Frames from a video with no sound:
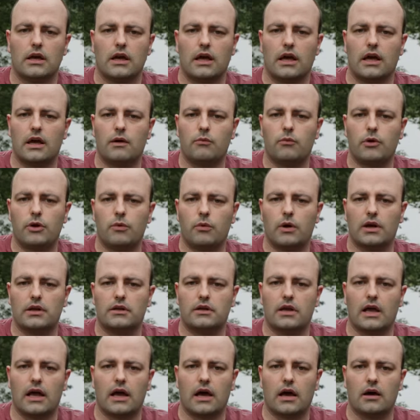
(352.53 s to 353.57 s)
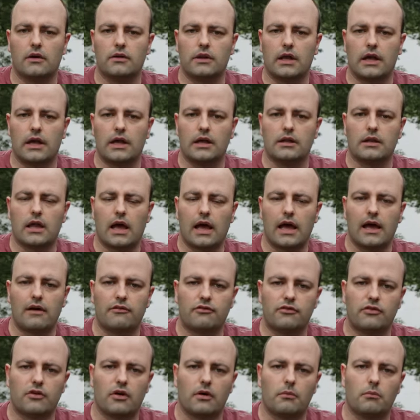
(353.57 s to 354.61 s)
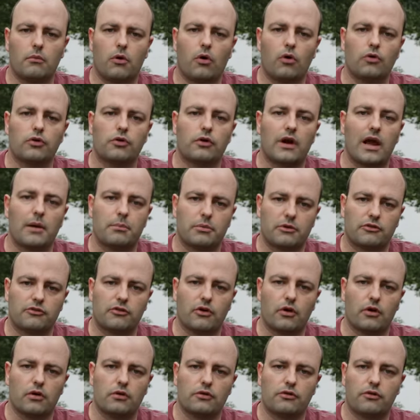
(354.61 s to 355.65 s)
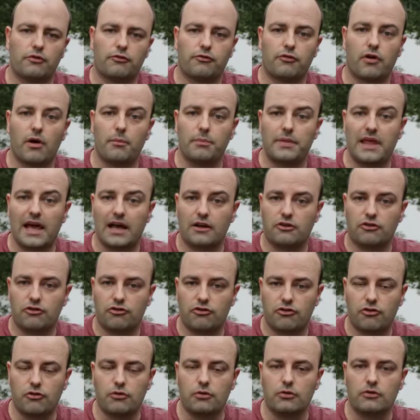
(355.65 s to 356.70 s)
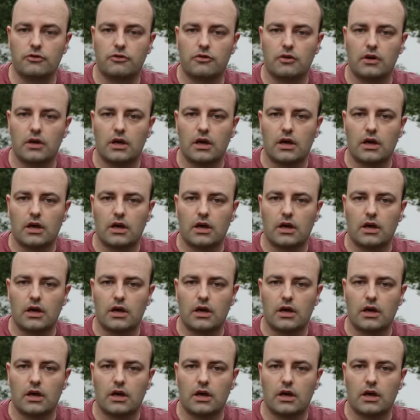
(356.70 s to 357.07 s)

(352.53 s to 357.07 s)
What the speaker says: And we went down, and I have some older episodes from that shoot,